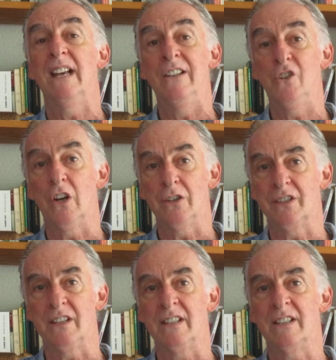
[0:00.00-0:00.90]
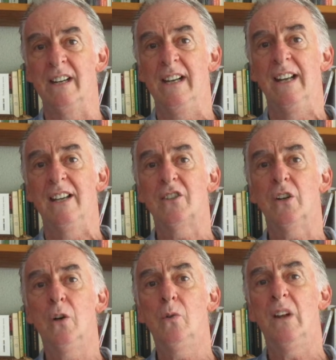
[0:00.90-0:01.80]
and justice
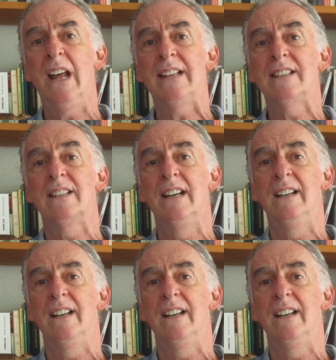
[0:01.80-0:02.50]
so let's